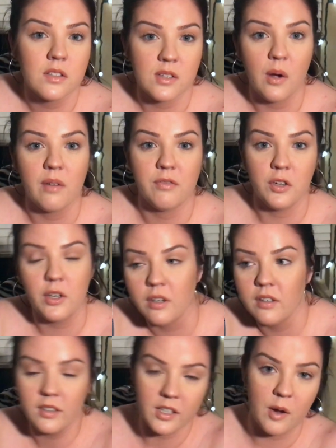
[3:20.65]
So if
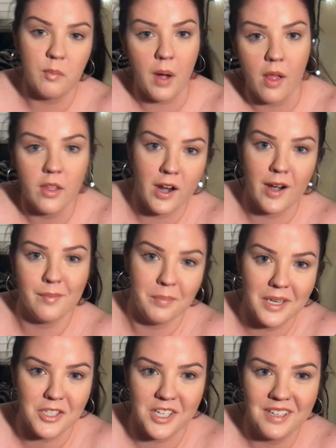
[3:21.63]
you're, balling on a
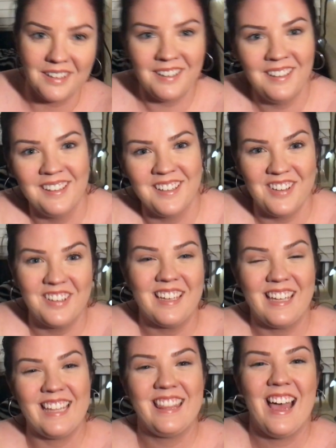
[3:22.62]
budget, you
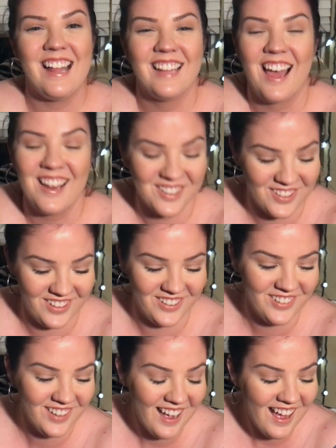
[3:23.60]
can get that lash
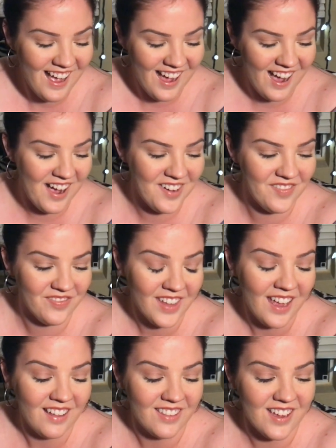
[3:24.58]
glue.
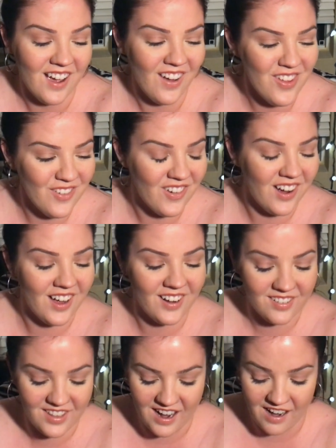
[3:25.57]
The other
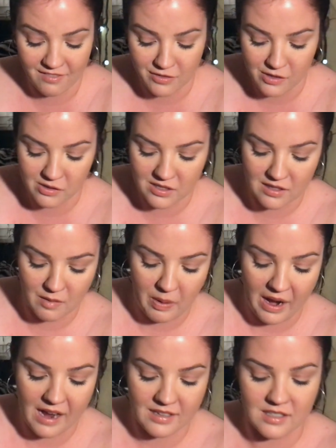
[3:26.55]
one that I've used in the
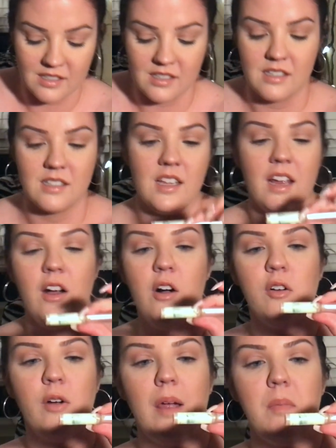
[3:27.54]
past it's
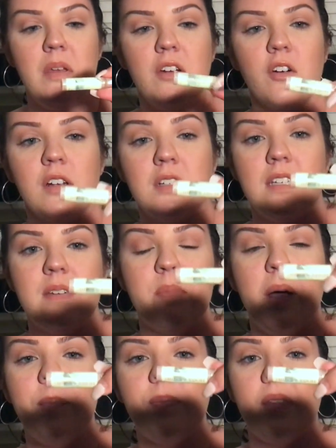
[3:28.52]
all grimy and crusty,
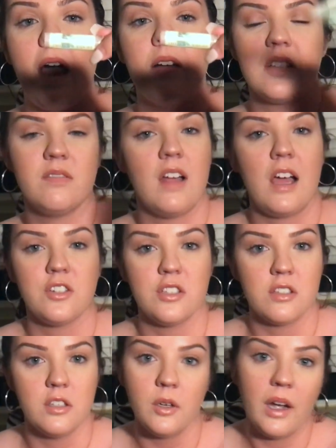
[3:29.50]
but the House of
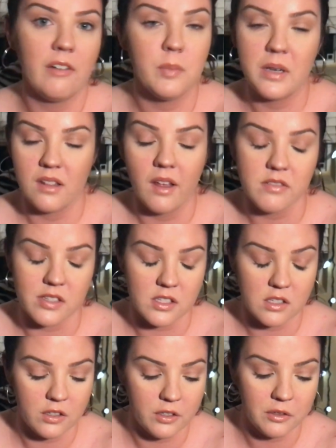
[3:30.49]
Lashes glue, everybody loves
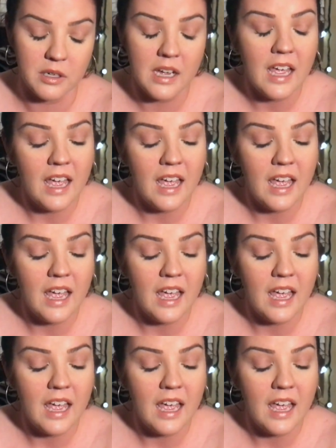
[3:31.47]
this glue.